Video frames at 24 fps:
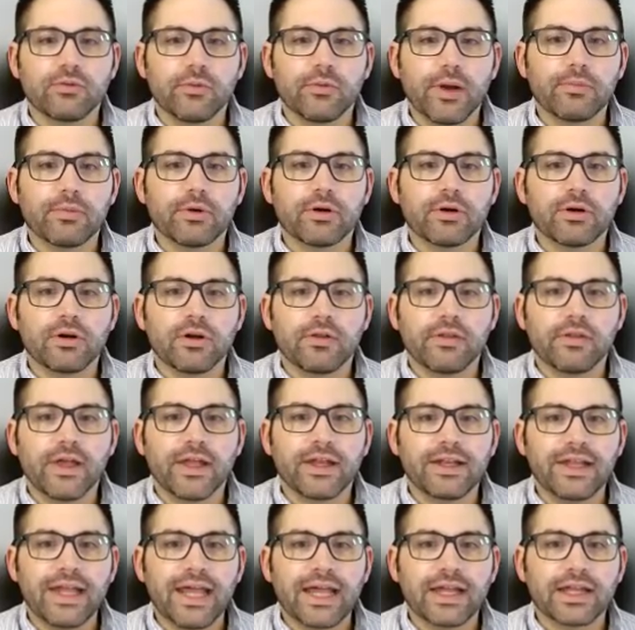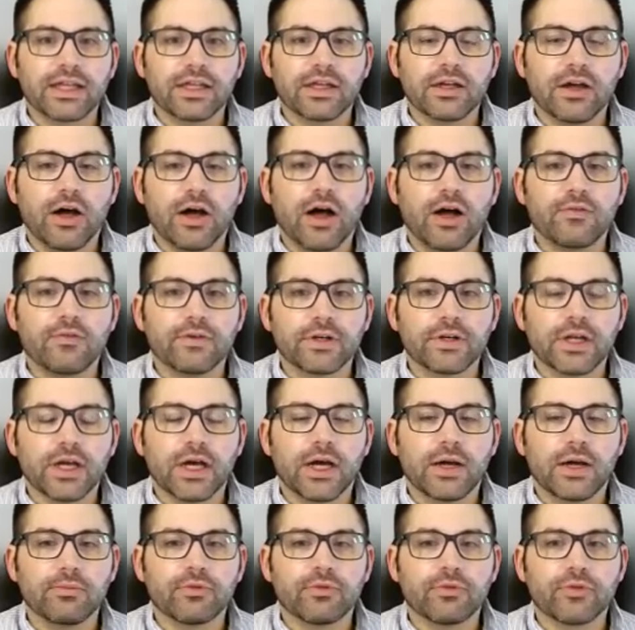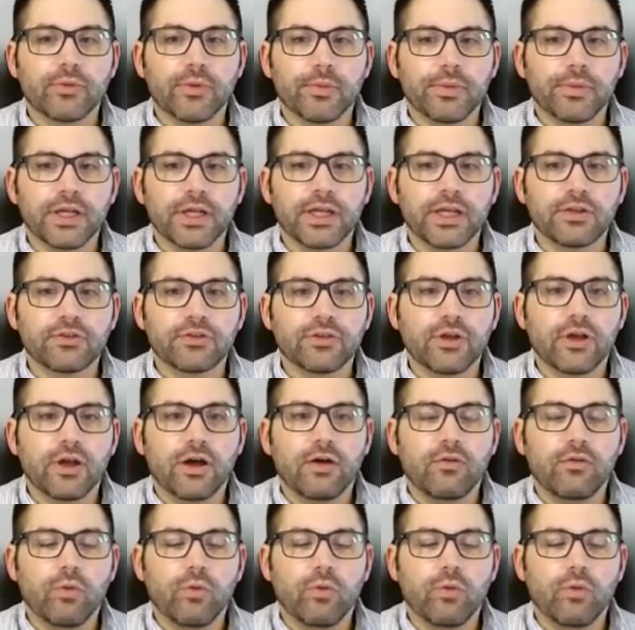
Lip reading: remember that nagging often comes from a place